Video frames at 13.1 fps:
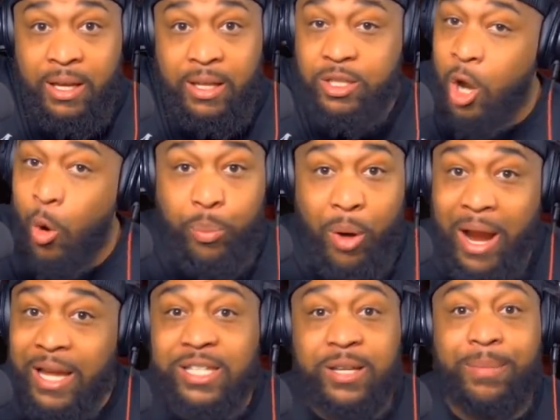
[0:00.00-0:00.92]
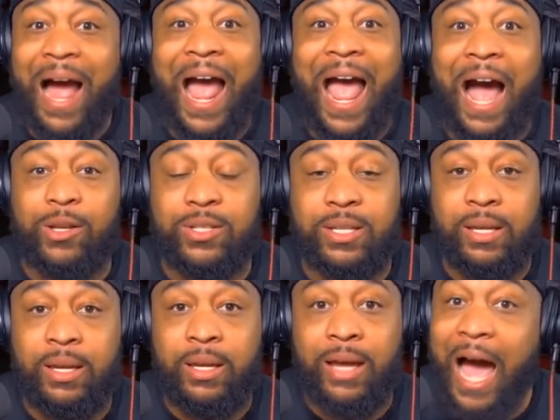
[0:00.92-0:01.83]
Don't bring it to my house.
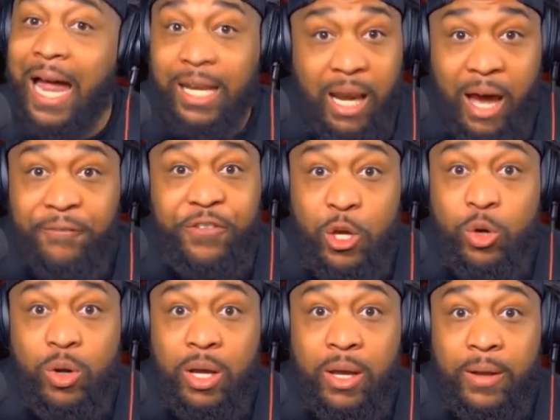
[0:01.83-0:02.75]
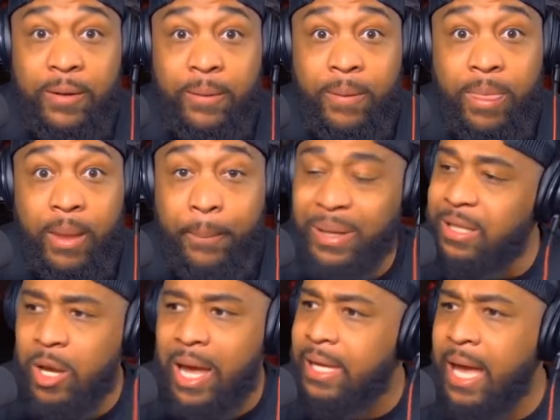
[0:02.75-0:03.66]
I love you, but
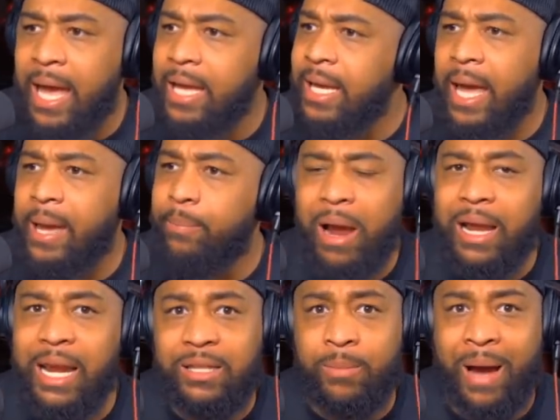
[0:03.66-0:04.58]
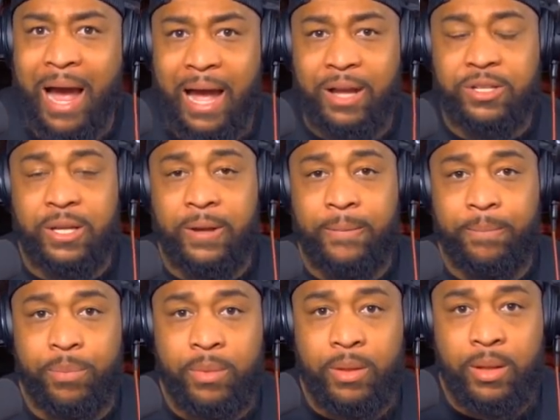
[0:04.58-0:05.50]
you ain't bringing it to my house.
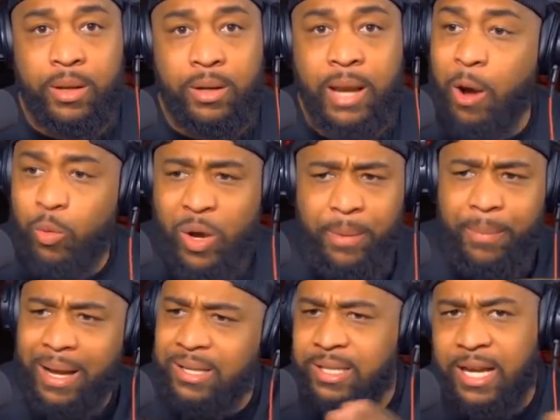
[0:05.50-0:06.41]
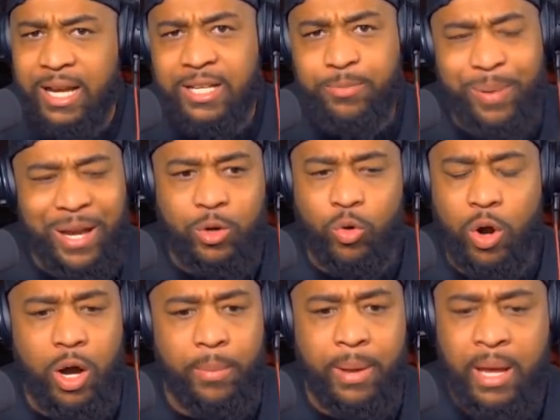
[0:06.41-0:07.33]
Not one of my sons better
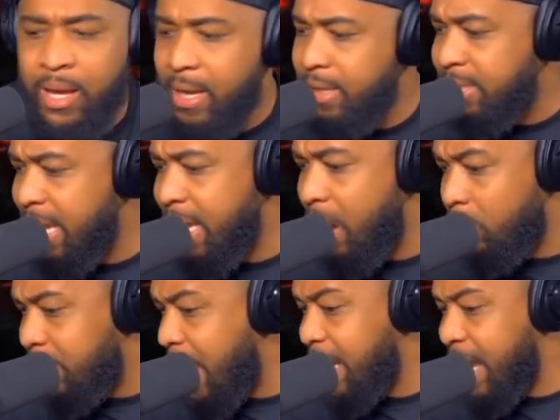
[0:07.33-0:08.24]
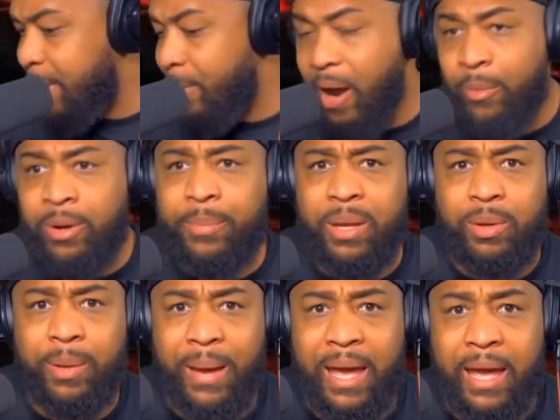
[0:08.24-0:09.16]
grow up and say, "Oh, Daddy, I'm gonna be
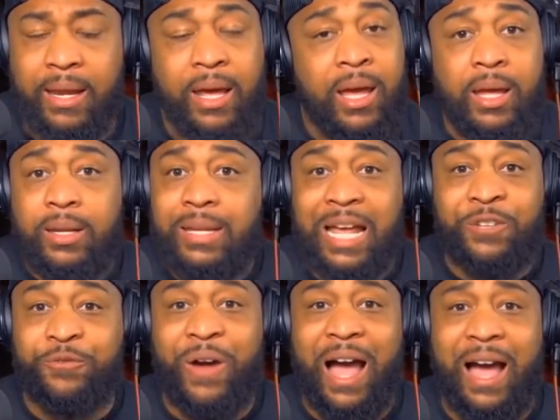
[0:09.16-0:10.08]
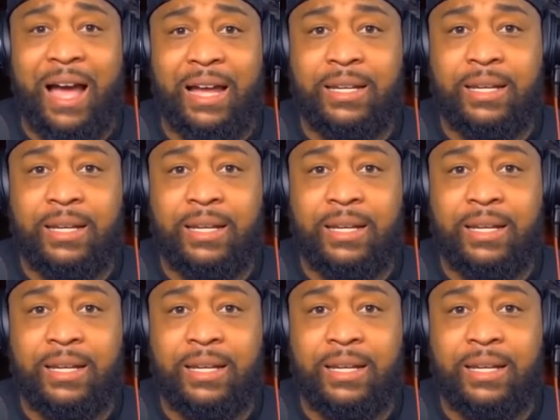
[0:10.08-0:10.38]
with a man." That's fine.